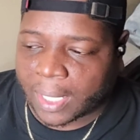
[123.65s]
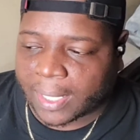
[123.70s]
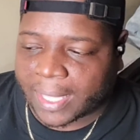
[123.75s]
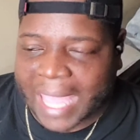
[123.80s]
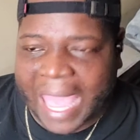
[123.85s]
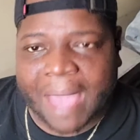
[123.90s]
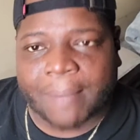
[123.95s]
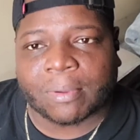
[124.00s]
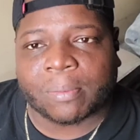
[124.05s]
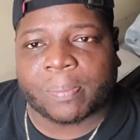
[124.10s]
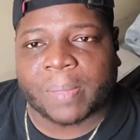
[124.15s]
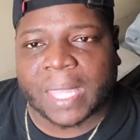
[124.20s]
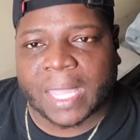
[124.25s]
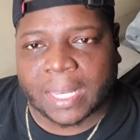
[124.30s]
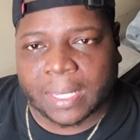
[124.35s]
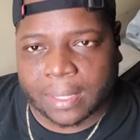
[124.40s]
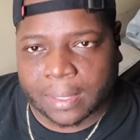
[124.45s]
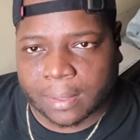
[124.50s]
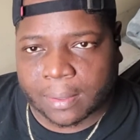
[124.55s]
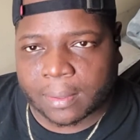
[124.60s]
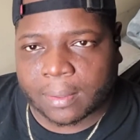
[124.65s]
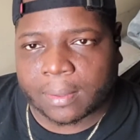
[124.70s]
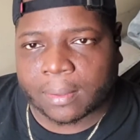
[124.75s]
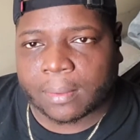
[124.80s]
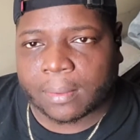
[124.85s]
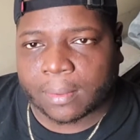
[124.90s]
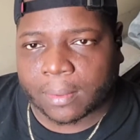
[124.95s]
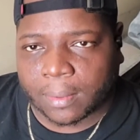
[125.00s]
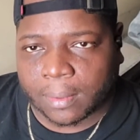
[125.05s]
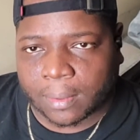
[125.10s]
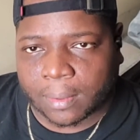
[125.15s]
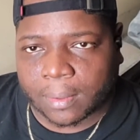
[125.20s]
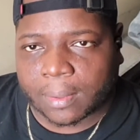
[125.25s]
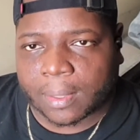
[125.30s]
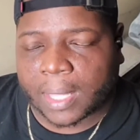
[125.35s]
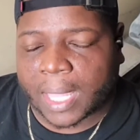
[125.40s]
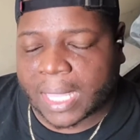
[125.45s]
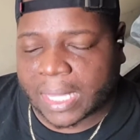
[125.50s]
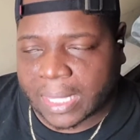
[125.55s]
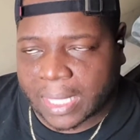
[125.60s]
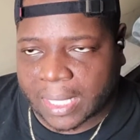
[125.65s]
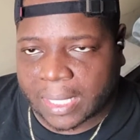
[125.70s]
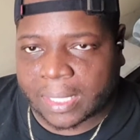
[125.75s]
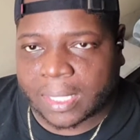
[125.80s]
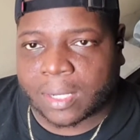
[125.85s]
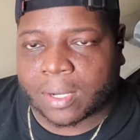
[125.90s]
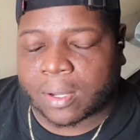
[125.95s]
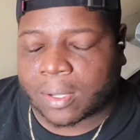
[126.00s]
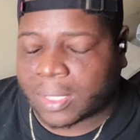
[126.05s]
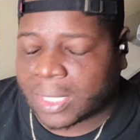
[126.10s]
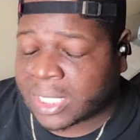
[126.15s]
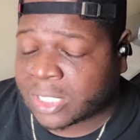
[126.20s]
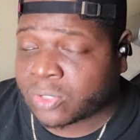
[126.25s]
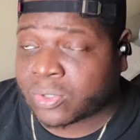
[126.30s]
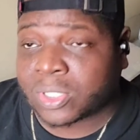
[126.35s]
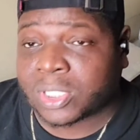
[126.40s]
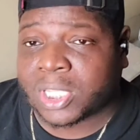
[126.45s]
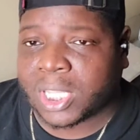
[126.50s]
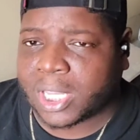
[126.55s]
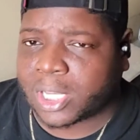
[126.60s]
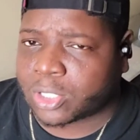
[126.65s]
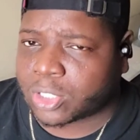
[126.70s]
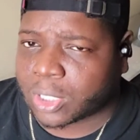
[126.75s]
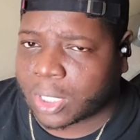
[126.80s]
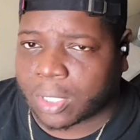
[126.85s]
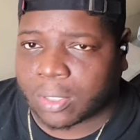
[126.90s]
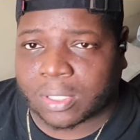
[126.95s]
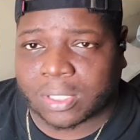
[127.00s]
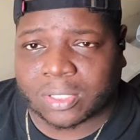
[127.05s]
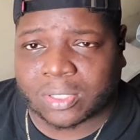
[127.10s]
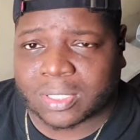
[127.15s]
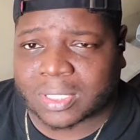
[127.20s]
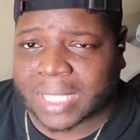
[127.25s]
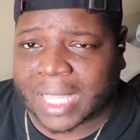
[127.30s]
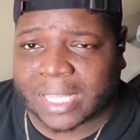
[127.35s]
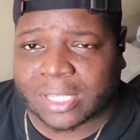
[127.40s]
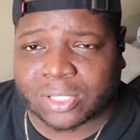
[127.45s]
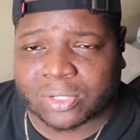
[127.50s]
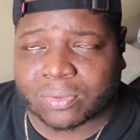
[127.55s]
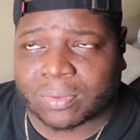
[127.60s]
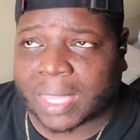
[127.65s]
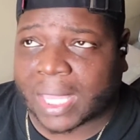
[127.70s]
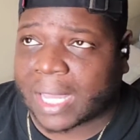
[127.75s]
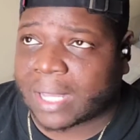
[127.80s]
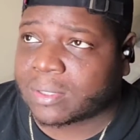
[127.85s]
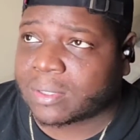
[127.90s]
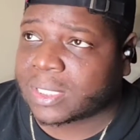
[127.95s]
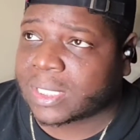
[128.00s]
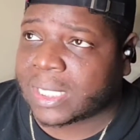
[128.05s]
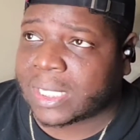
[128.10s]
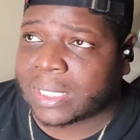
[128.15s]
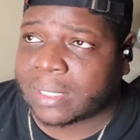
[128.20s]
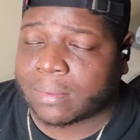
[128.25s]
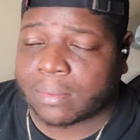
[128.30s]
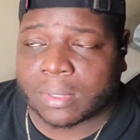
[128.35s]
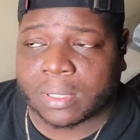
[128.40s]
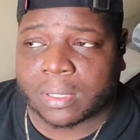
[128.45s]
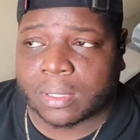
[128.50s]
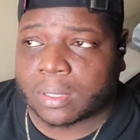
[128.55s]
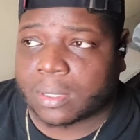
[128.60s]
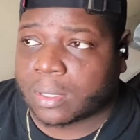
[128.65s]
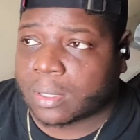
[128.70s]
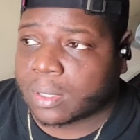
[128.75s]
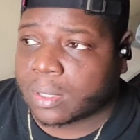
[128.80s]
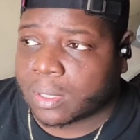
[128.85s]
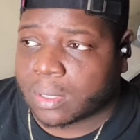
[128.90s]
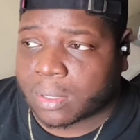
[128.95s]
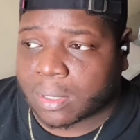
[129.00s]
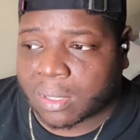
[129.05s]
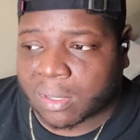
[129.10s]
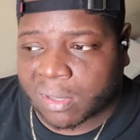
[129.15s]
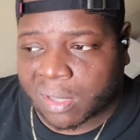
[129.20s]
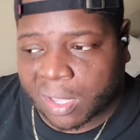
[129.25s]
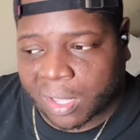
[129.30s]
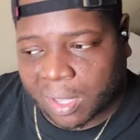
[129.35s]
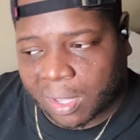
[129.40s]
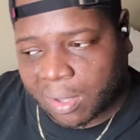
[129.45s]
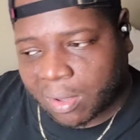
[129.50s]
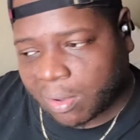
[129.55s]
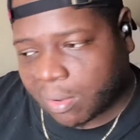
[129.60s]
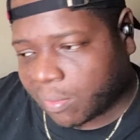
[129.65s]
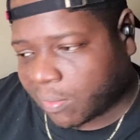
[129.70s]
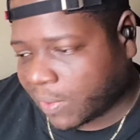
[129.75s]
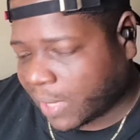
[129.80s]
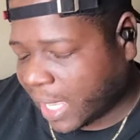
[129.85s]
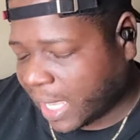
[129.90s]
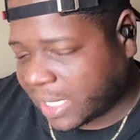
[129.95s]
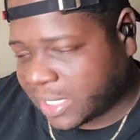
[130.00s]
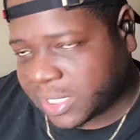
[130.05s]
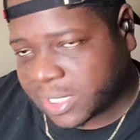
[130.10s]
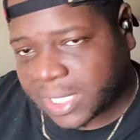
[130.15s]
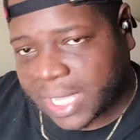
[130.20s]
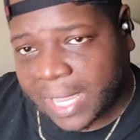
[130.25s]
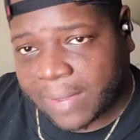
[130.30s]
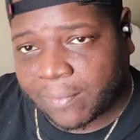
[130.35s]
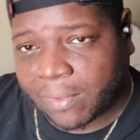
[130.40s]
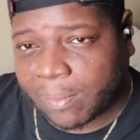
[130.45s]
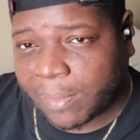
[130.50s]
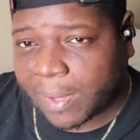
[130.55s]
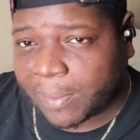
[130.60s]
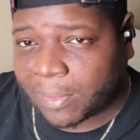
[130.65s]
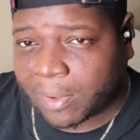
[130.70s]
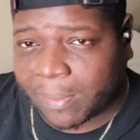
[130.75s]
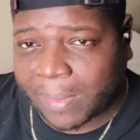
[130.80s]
gabapentin. You know, and this was years ago. This was like 2000 and I just can't remember,